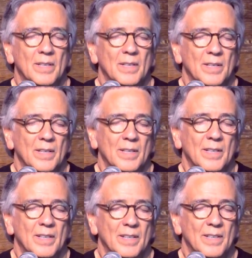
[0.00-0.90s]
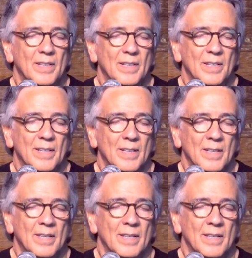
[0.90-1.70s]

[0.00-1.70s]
Nothing is said.